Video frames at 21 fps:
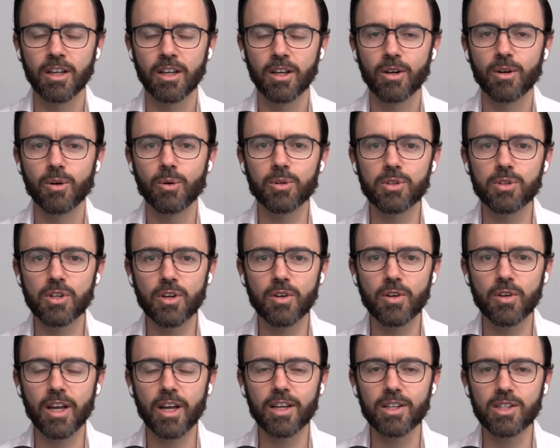
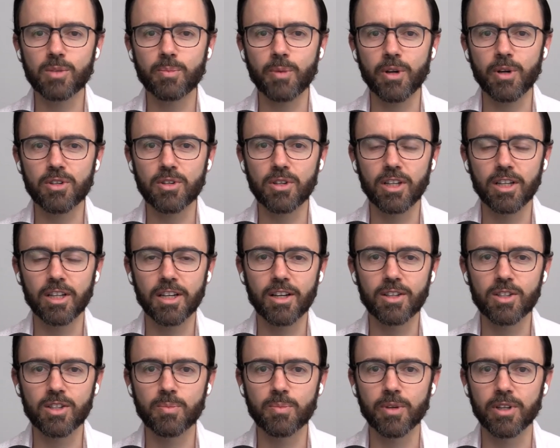Also, a special
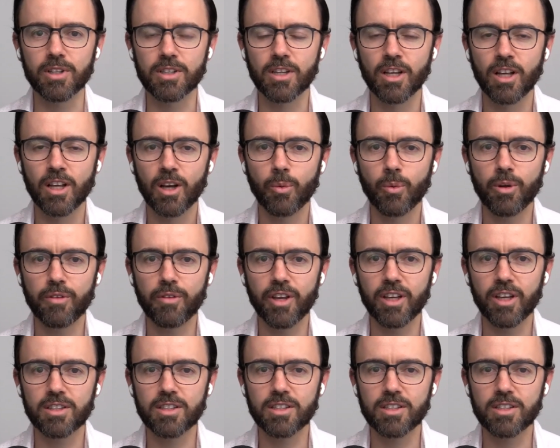announcement. We've hit